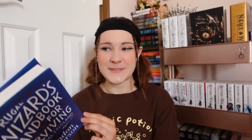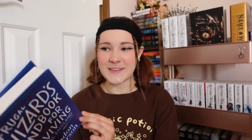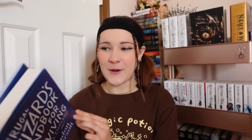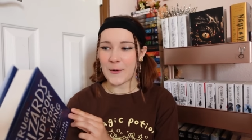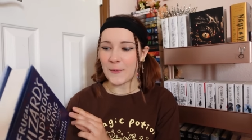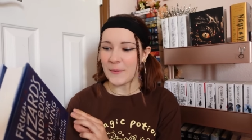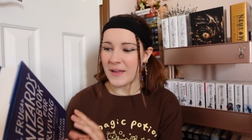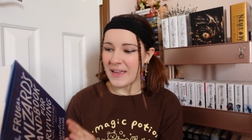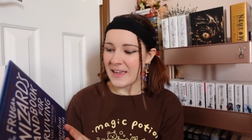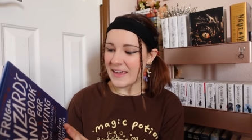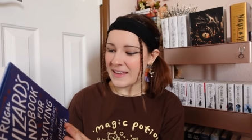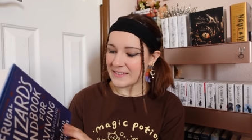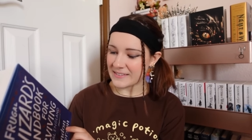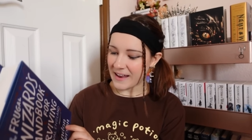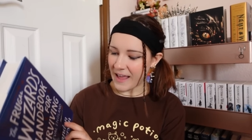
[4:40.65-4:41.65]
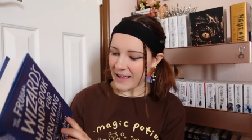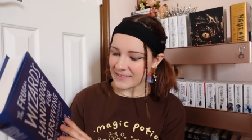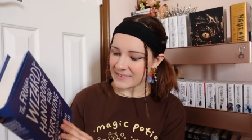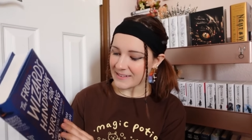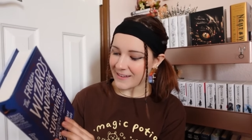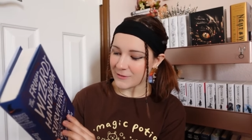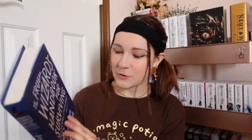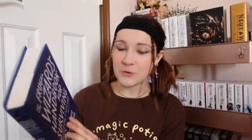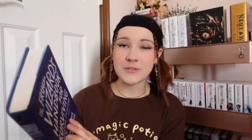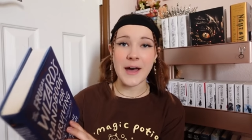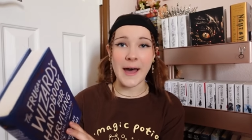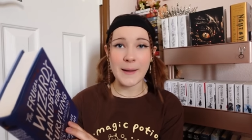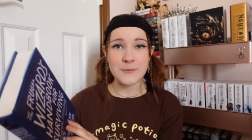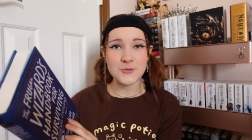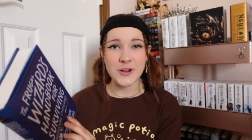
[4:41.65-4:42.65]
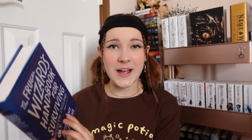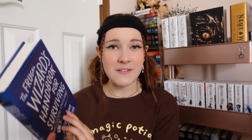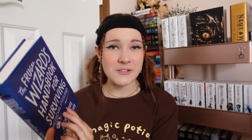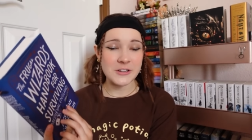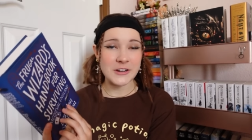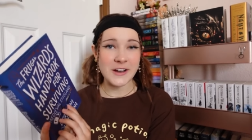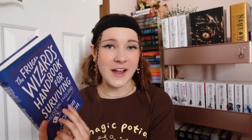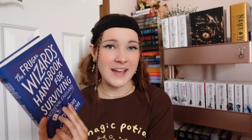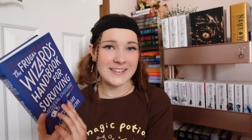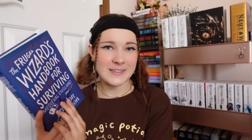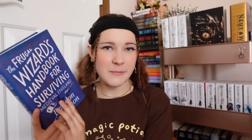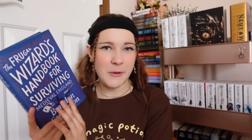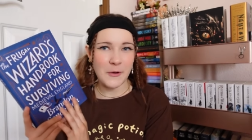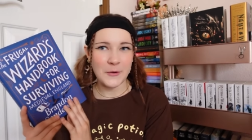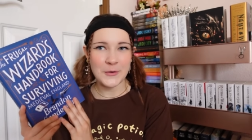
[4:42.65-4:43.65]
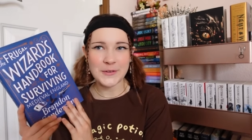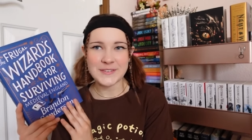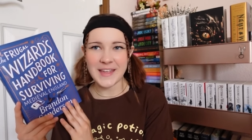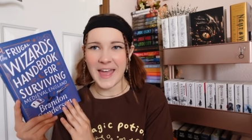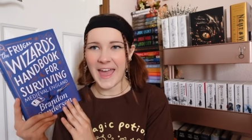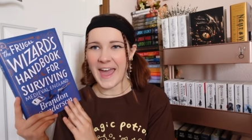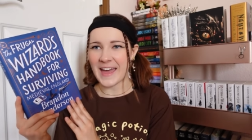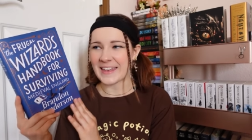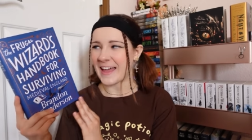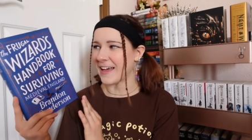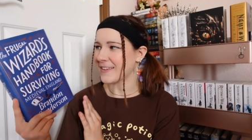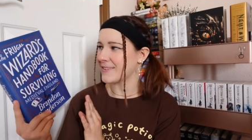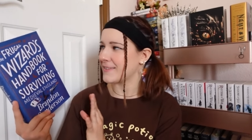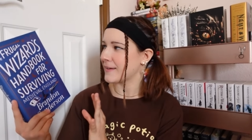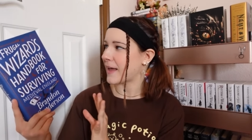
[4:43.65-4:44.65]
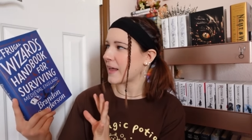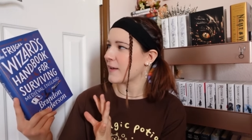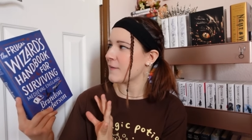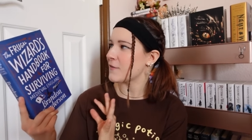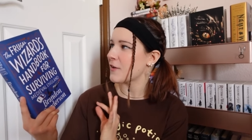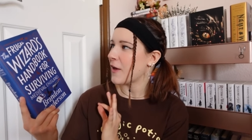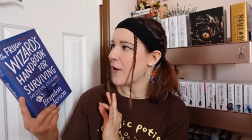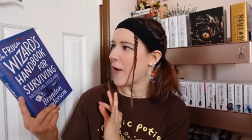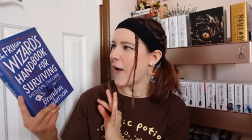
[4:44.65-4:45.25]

So he's an accidental time traveler, I suppose, and has to kind of